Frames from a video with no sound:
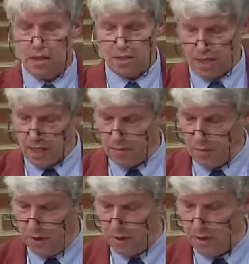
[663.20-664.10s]
The second
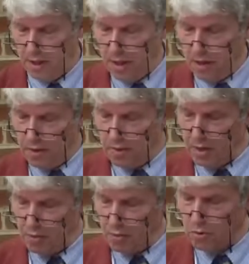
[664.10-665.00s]
point,
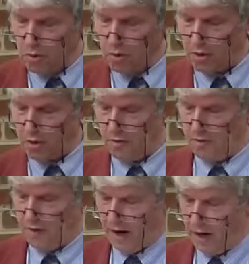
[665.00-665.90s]
3 root causes
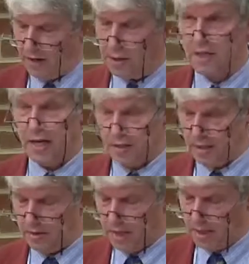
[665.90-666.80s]
of violence and
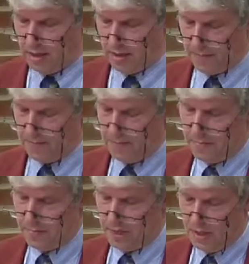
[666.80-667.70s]
their healing.
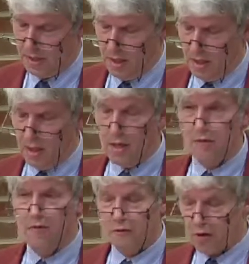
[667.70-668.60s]

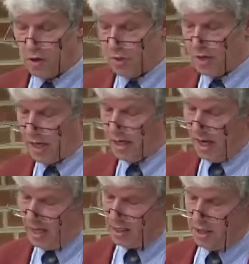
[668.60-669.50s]
The foregoing
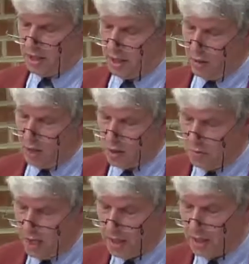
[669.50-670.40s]
analysis in
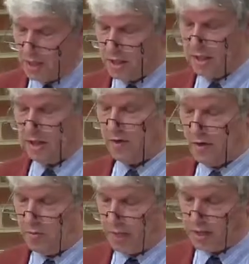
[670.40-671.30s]
which peace is seen as
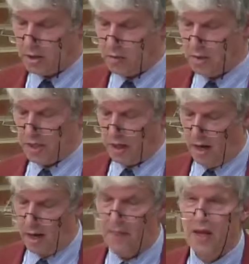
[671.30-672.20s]
fundamental to
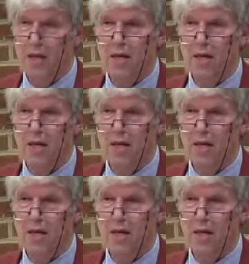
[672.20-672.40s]
Islam